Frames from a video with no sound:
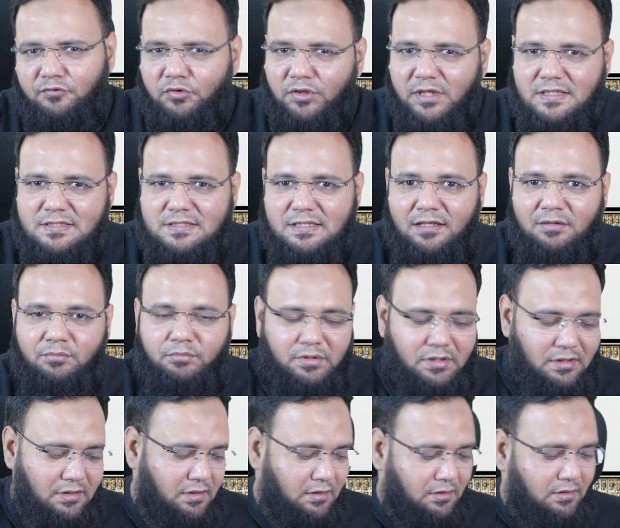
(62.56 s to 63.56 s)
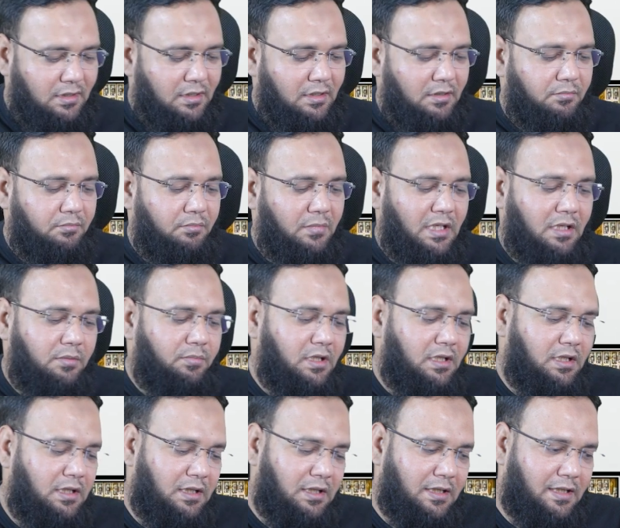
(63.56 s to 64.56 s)
For example,
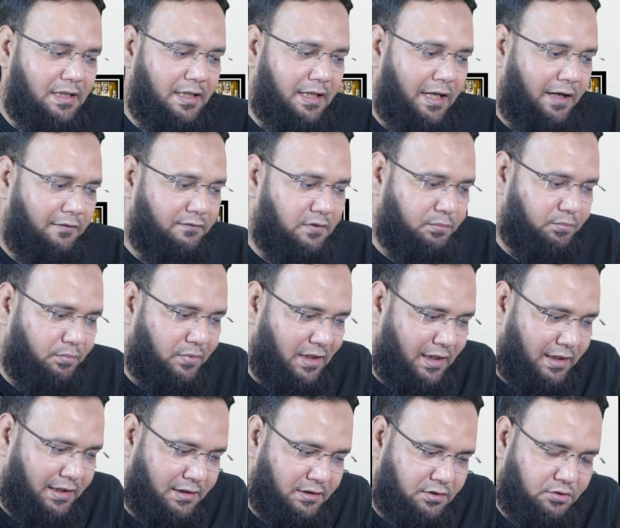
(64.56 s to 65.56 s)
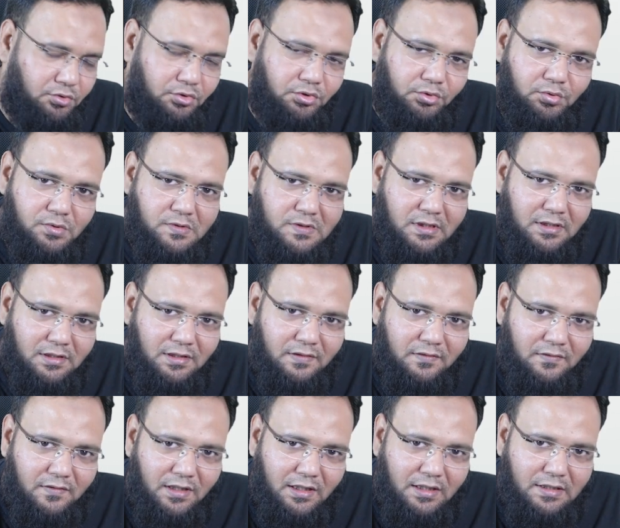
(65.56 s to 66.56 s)
maybe I have a plan to do
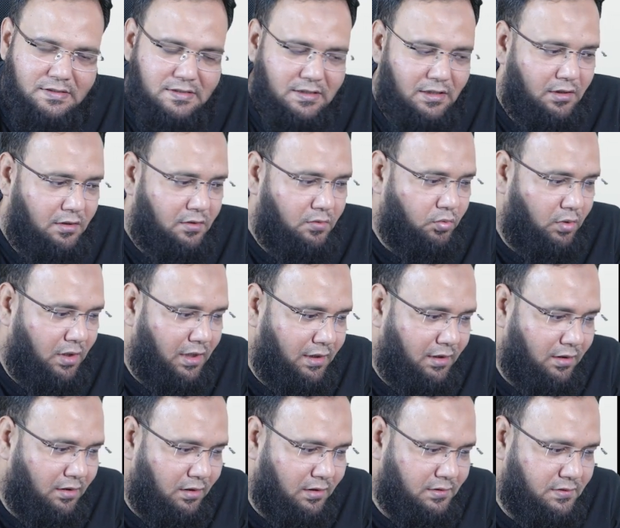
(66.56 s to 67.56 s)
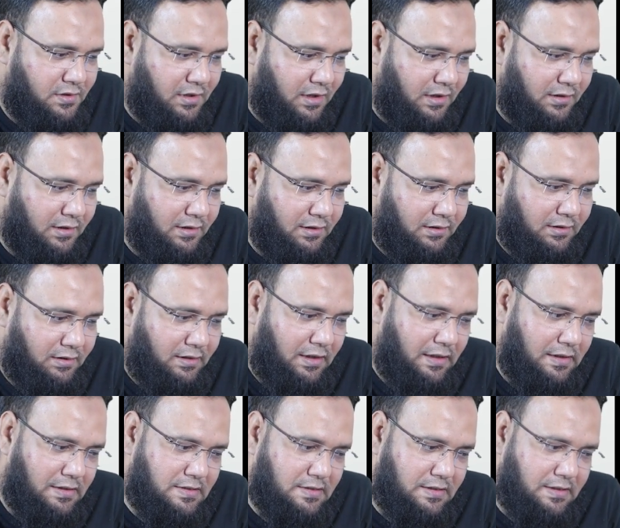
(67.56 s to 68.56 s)
certain things while launching the
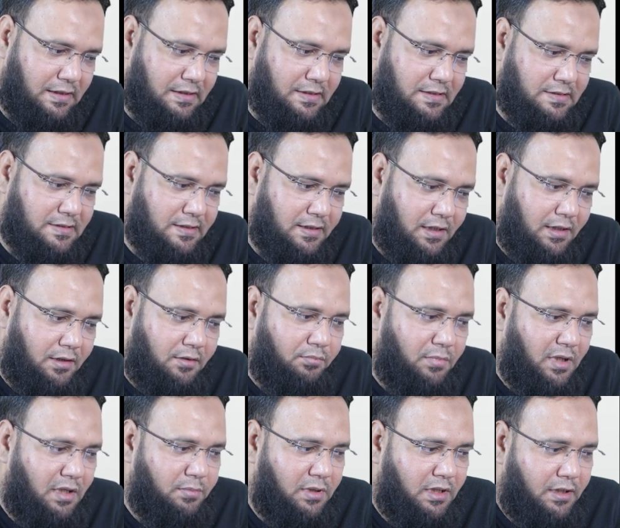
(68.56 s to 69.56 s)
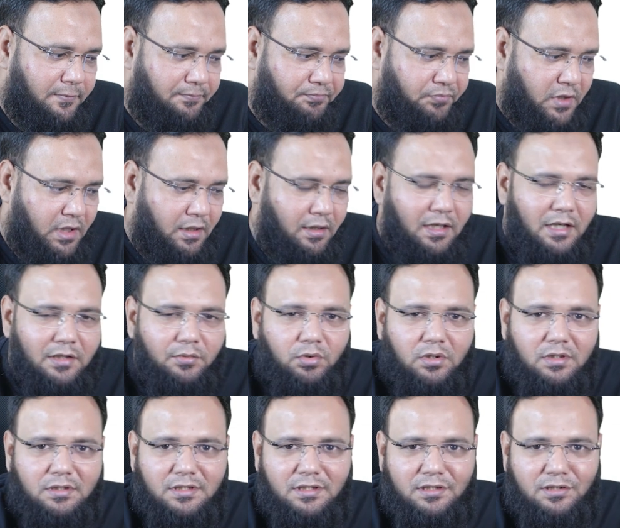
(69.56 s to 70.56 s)
instance. Maybe I
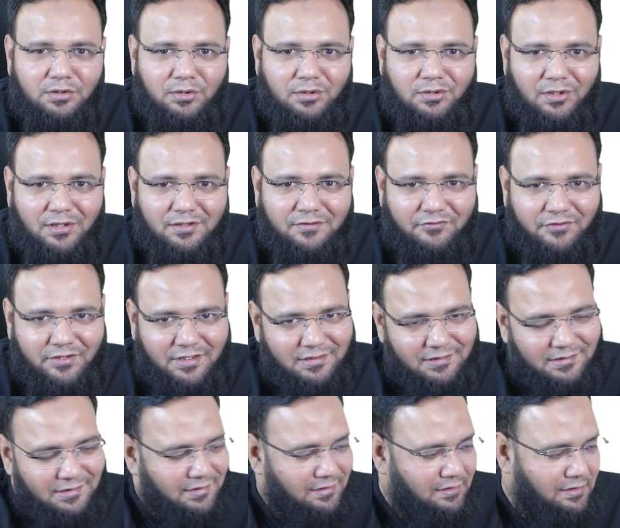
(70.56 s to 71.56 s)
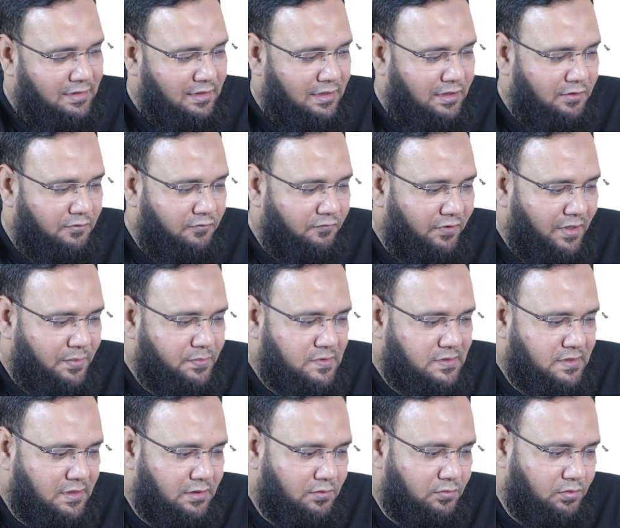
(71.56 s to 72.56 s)
wanted to configure a web
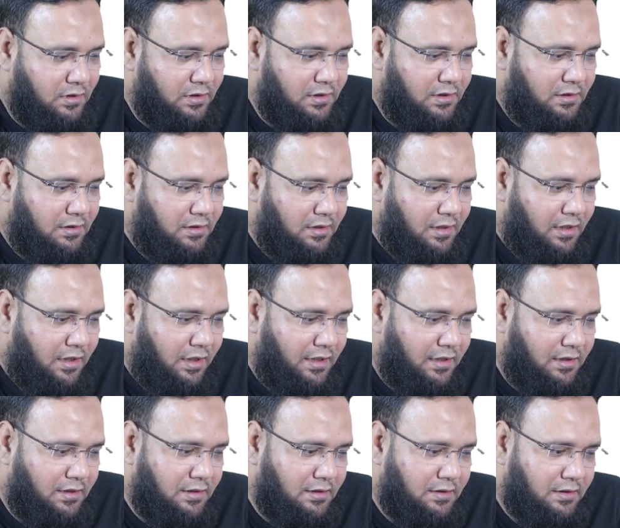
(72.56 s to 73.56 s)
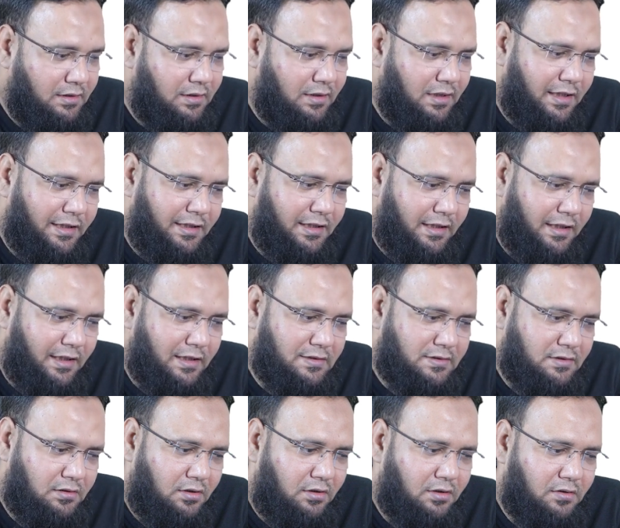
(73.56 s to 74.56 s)
server in
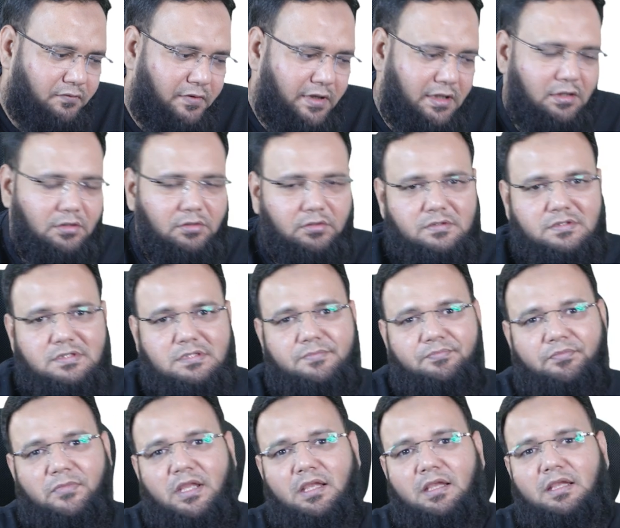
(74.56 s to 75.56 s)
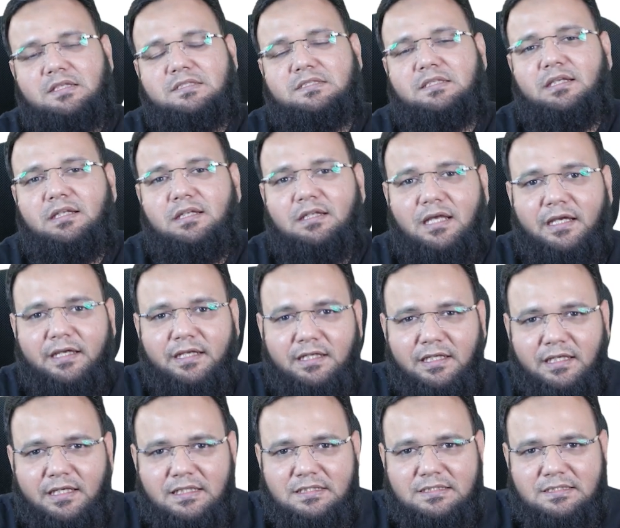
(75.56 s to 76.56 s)
Linux or Windows. See,
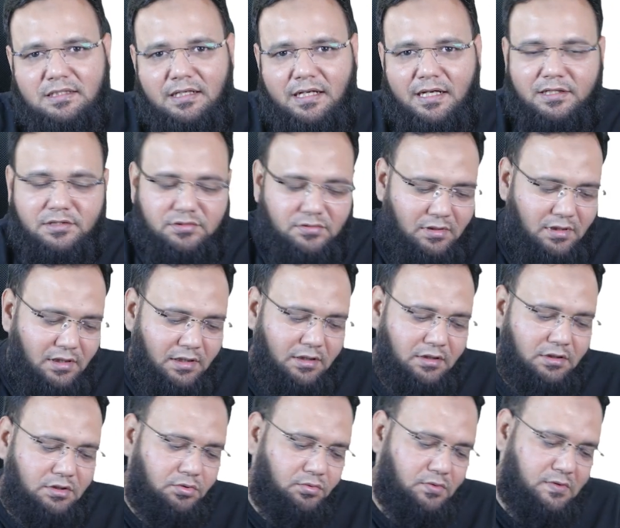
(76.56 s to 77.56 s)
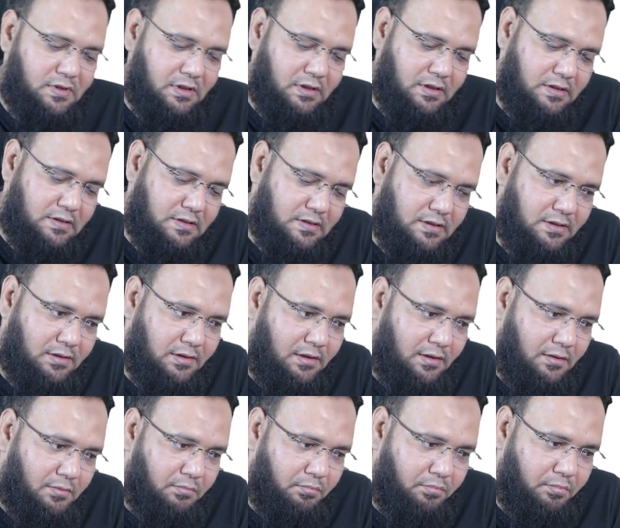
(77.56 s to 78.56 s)
Linux actually uses
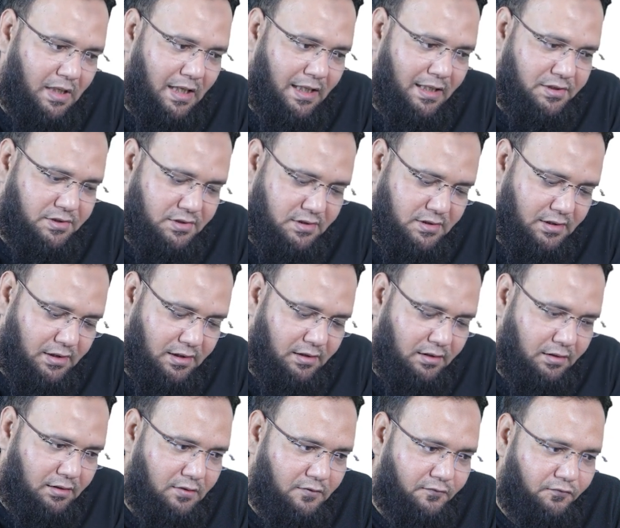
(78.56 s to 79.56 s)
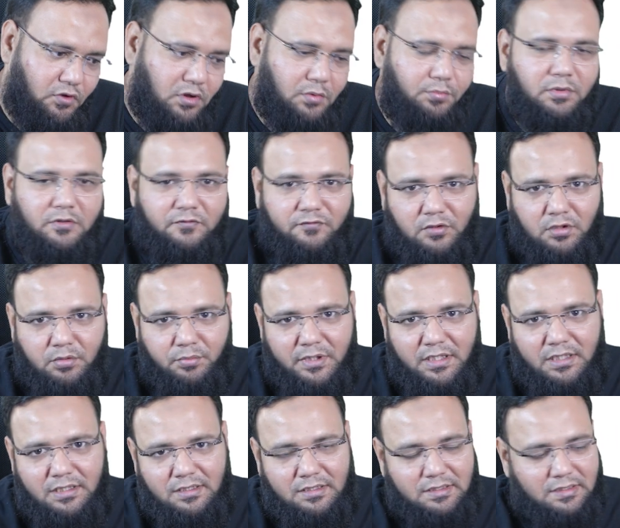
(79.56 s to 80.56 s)
bash shell for
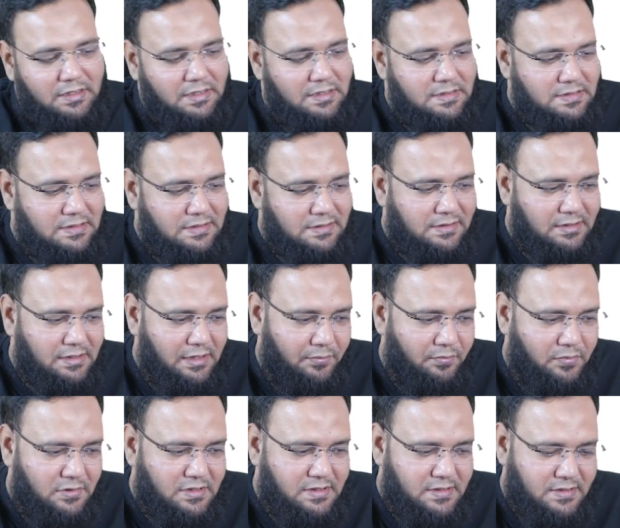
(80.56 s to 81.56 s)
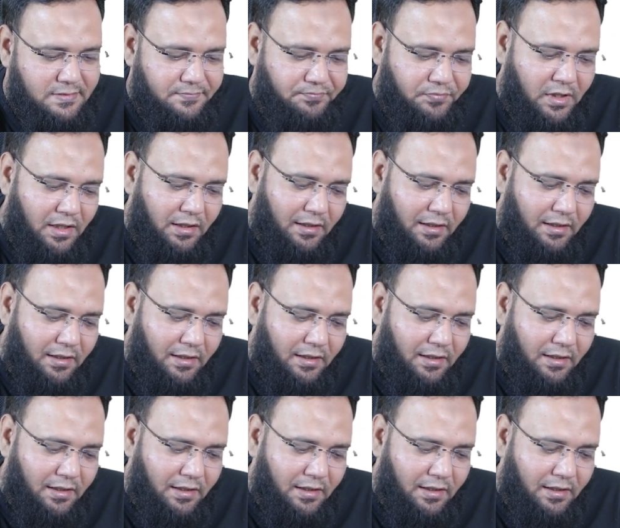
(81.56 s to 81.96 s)
performing these scripts.